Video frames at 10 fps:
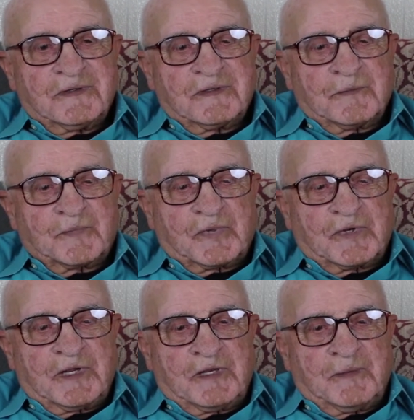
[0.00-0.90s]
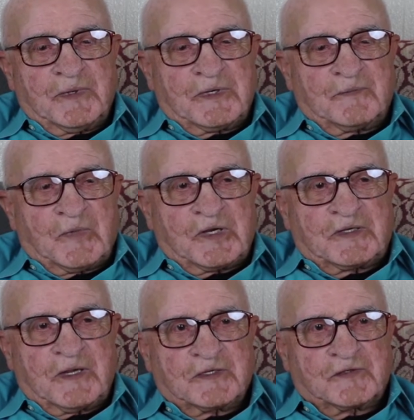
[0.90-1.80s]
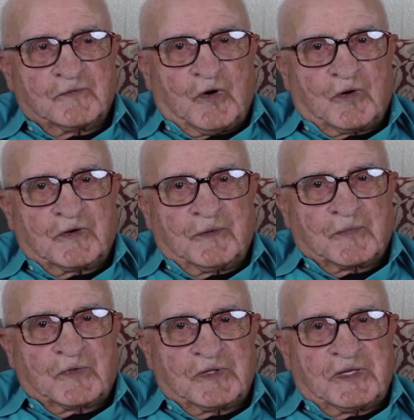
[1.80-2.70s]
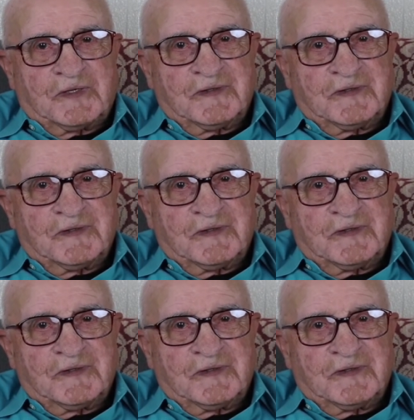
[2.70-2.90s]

and up to today, my tests have all come clean.